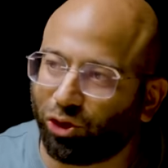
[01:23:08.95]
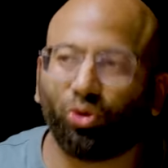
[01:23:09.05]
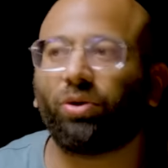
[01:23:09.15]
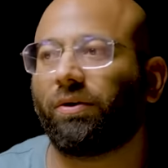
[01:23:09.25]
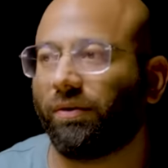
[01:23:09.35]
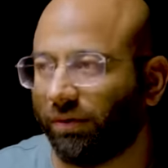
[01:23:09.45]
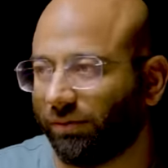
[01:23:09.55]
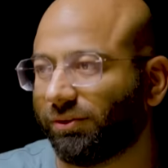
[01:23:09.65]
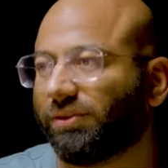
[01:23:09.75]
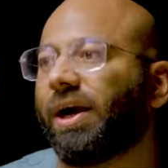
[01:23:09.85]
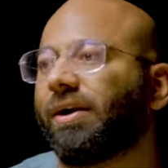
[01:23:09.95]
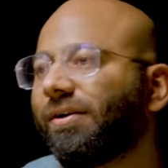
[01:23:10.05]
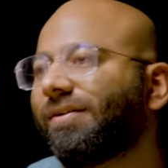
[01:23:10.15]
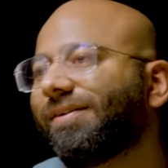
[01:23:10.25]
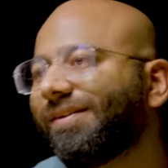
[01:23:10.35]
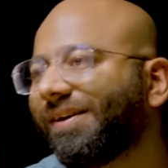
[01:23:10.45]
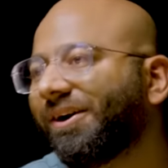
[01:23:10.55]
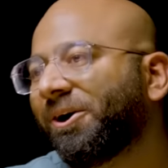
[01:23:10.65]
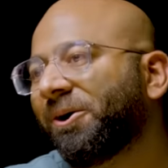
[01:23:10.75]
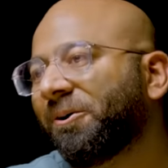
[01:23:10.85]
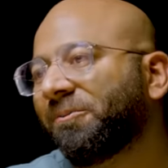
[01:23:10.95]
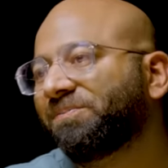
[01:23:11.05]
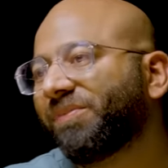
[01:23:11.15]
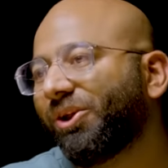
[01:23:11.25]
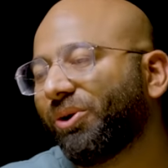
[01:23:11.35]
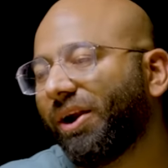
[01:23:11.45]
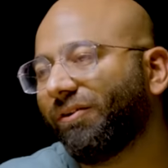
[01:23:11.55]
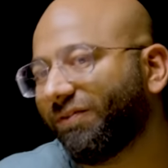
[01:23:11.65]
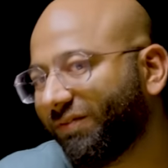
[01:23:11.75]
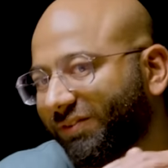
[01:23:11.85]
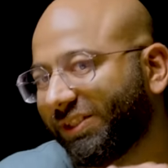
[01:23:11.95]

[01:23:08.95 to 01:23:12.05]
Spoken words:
should start, kind of